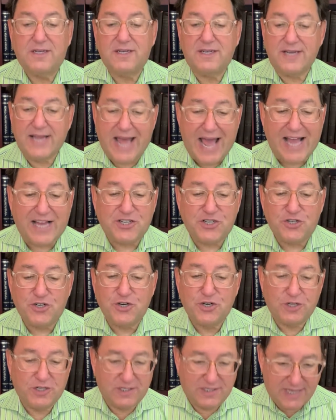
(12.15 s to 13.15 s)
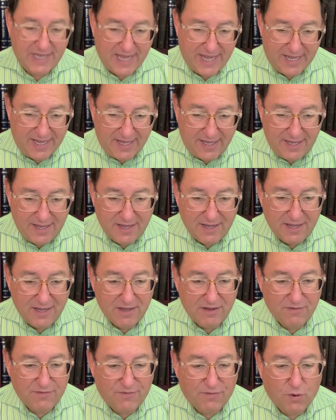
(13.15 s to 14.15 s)
National Day
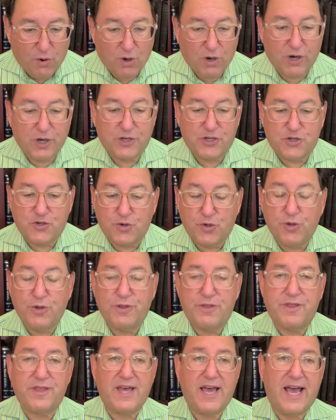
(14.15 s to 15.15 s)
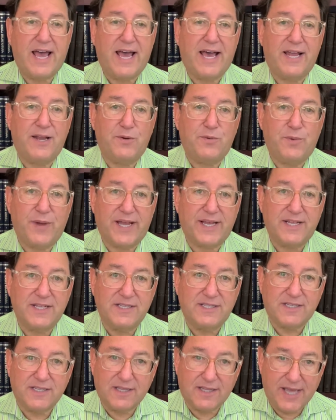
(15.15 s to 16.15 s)
for Truth and
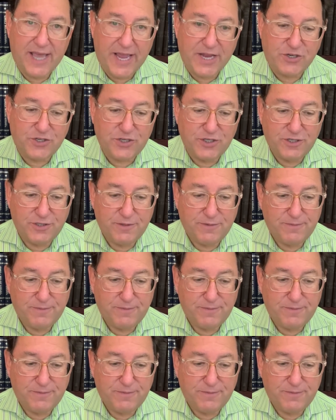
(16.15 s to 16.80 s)
Reconciliation.